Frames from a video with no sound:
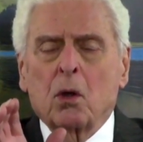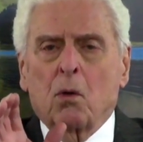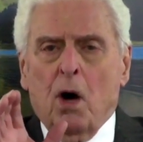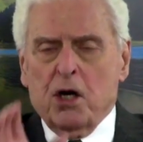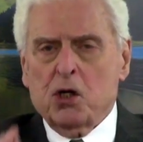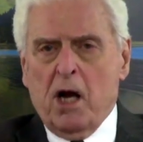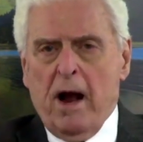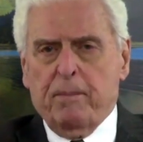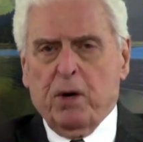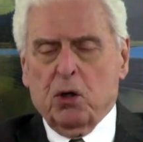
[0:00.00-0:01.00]
what has
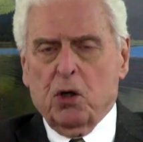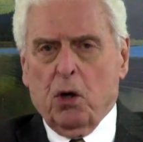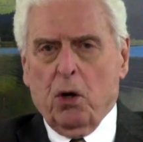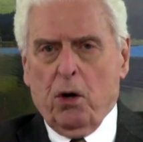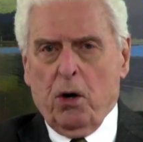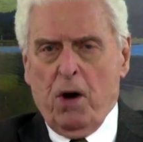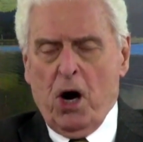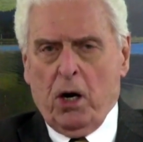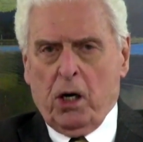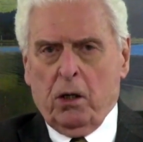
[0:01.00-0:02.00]
happened here in
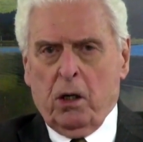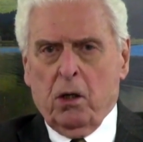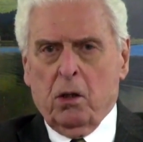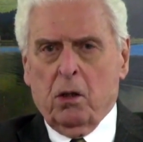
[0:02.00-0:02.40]
America.